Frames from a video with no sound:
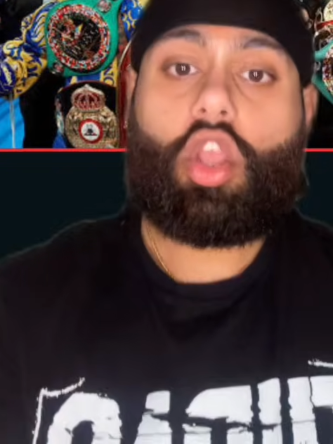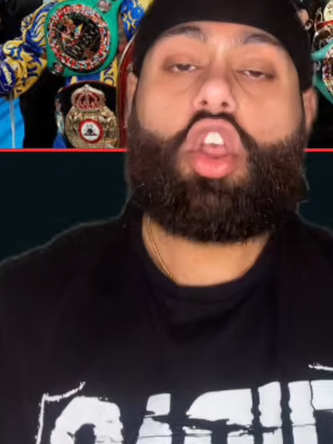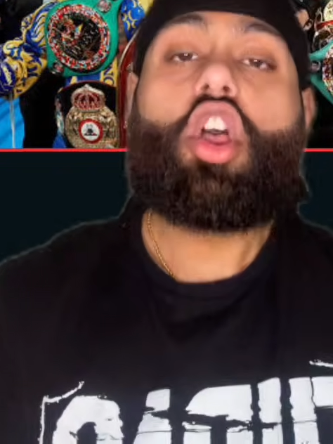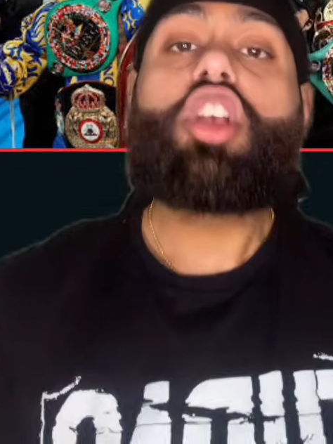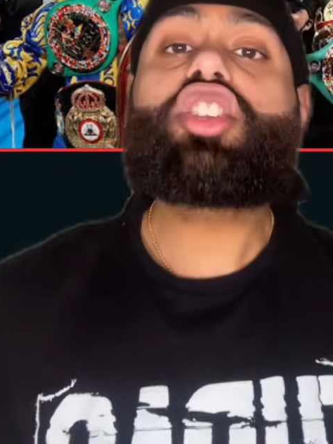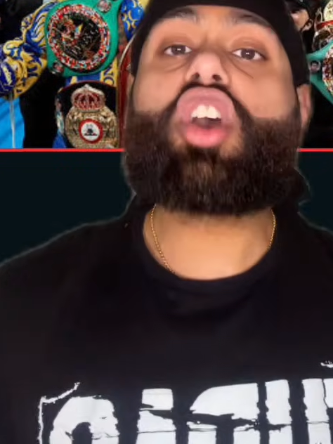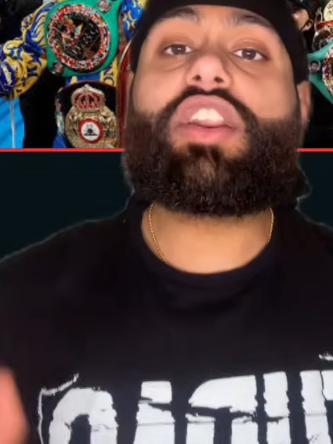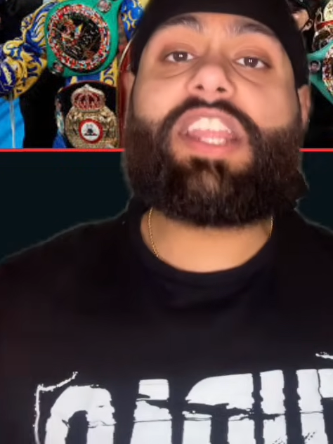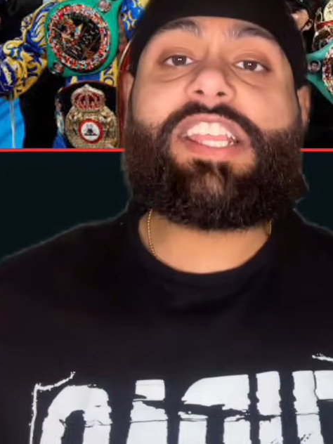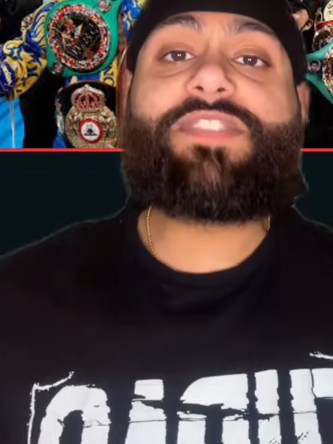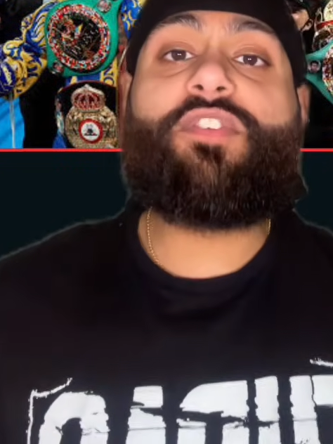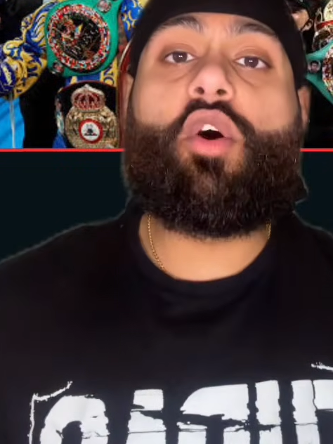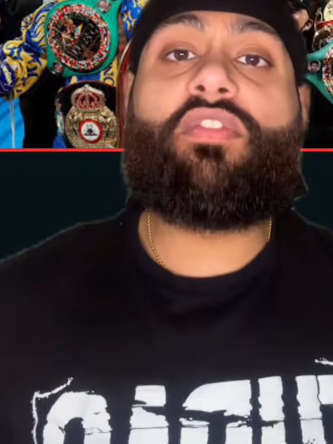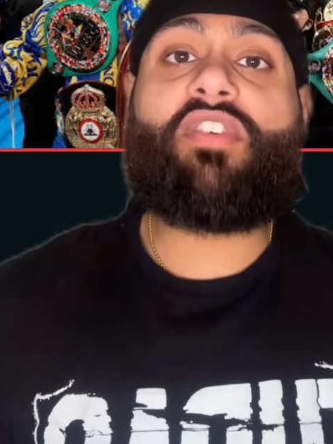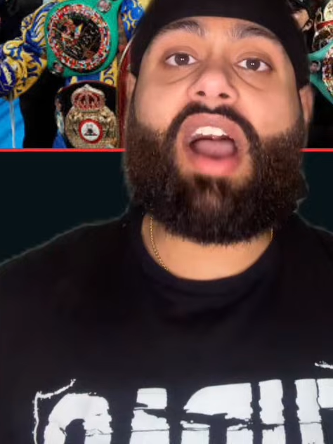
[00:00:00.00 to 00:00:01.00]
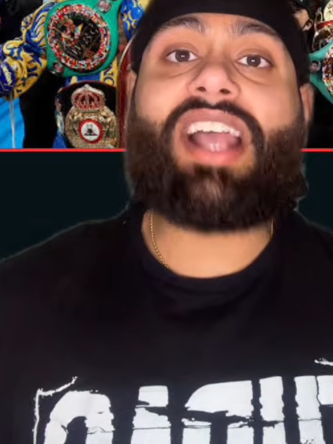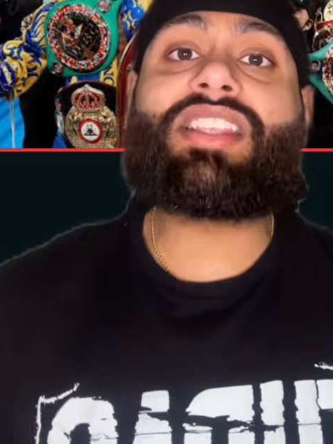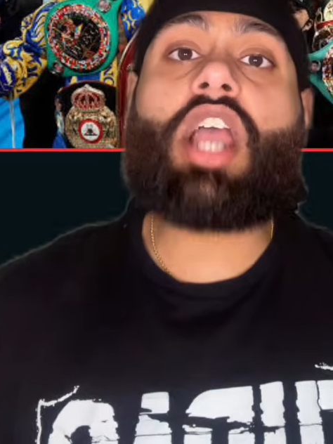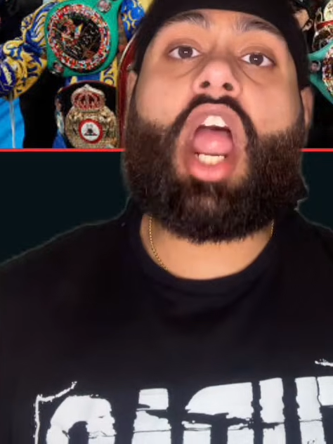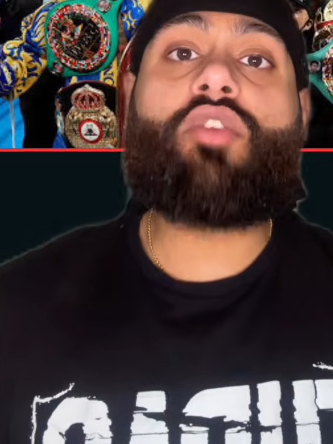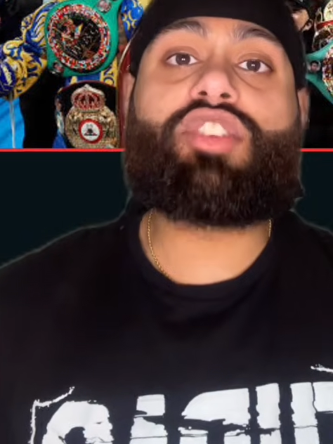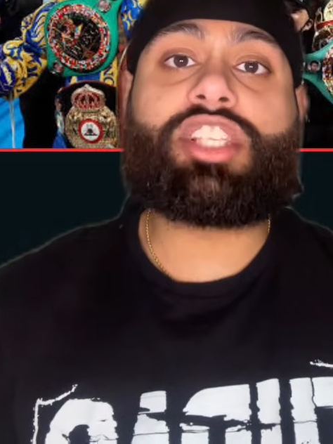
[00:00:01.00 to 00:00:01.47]
So these four fighters
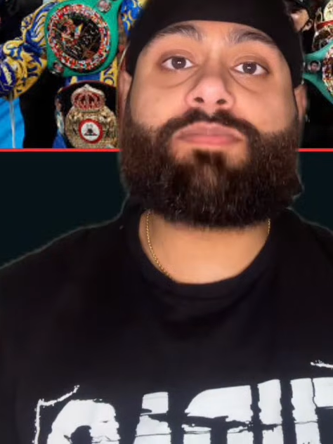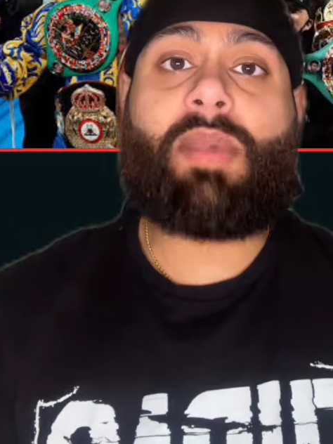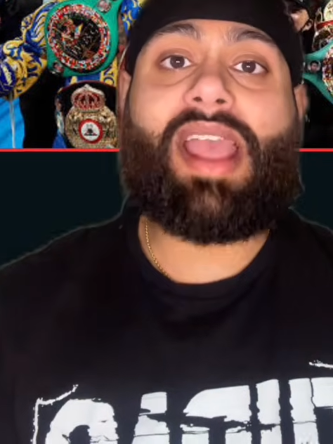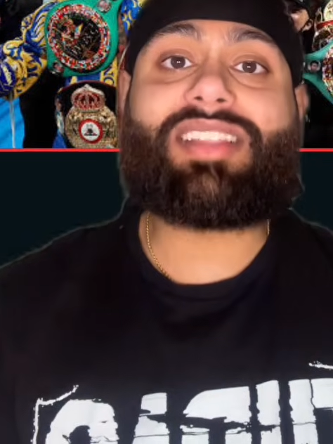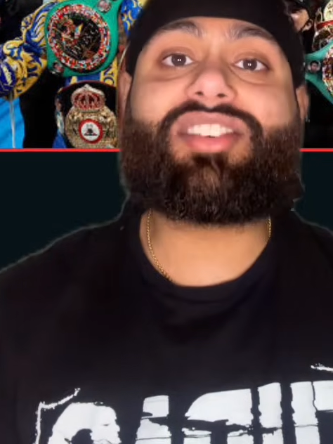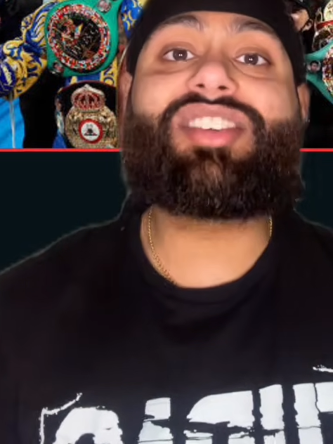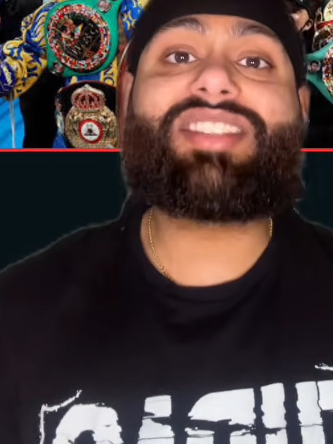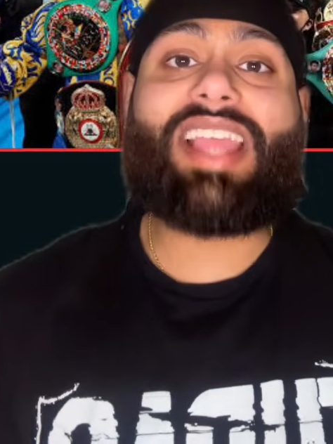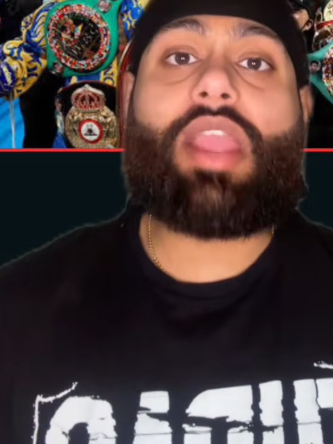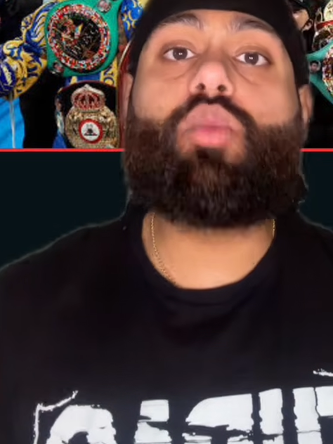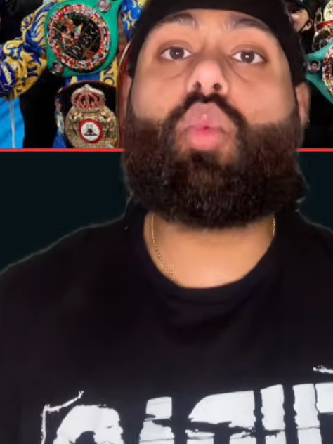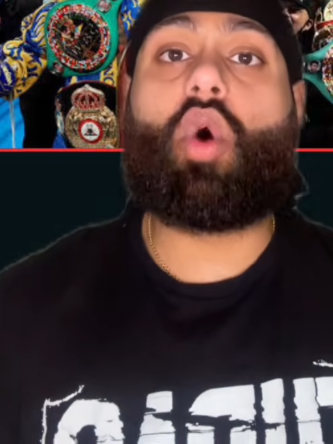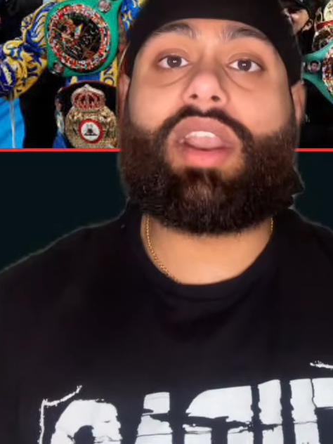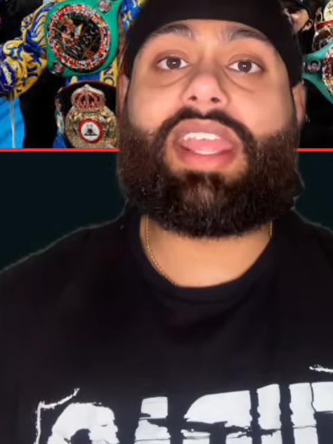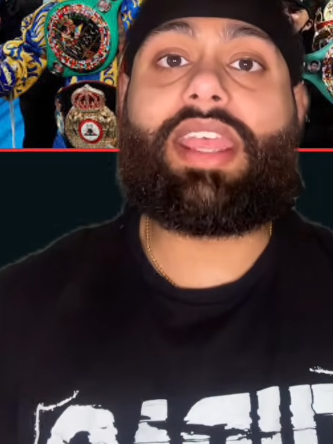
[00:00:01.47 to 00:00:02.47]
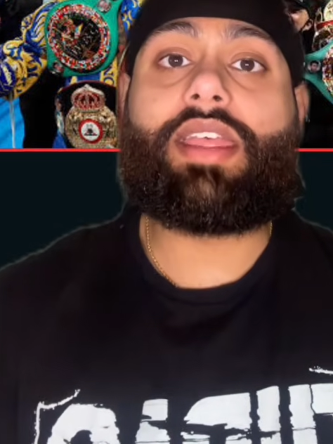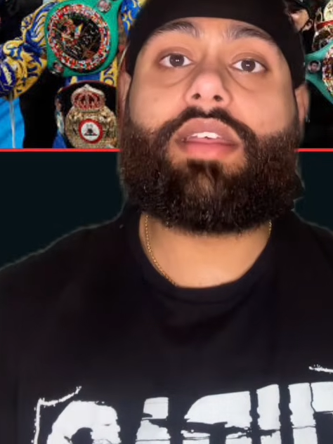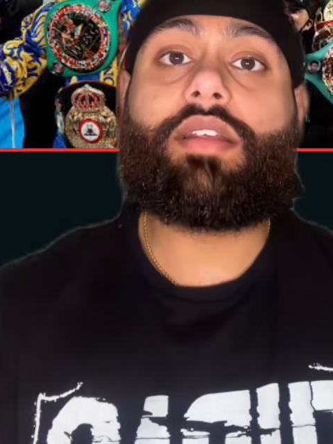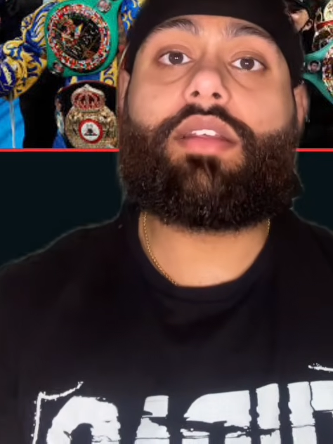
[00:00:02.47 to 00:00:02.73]
I respect because they want it.